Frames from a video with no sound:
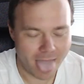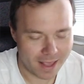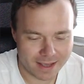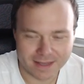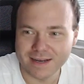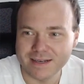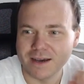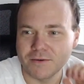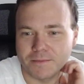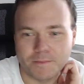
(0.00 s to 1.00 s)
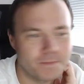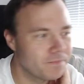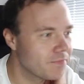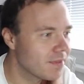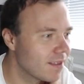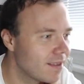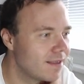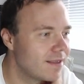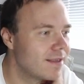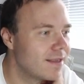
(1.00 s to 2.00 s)
right now,
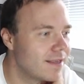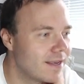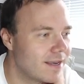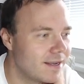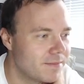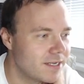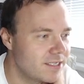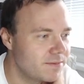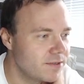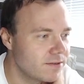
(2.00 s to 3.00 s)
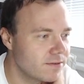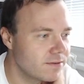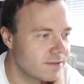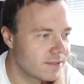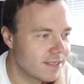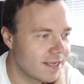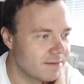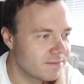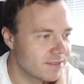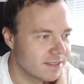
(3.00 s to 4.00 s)
and my GPU
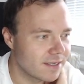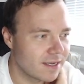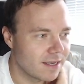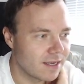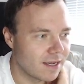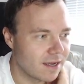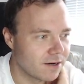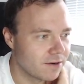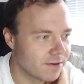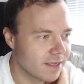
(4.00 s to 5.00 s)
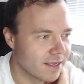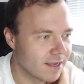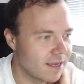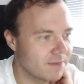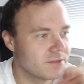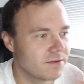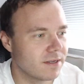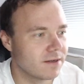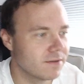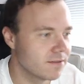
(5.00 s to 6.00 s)
temps are looking absolutely
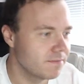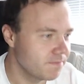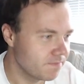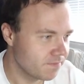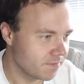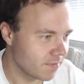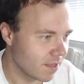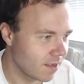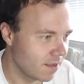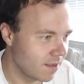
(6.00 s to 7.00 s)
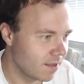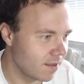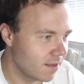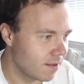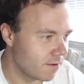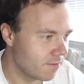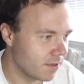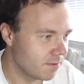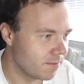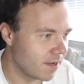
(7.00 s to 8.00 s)
awesome. Well,
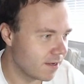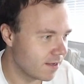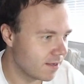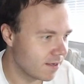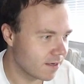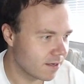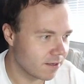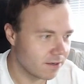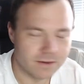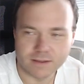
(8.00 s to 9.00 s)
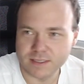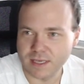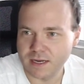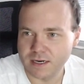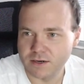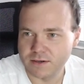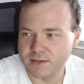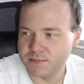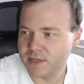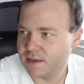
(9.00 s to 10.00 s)
my clocks are not
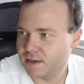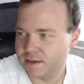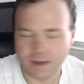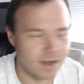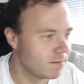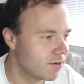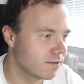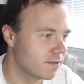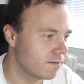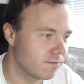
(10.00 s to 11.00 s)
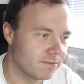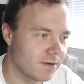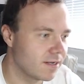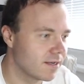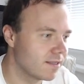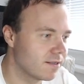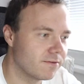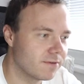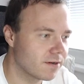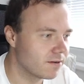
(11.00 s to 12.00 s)
dipping. I'm not running it
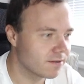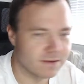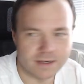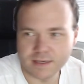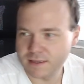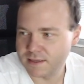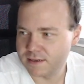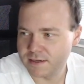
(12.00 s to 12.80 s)
overclocked or anything.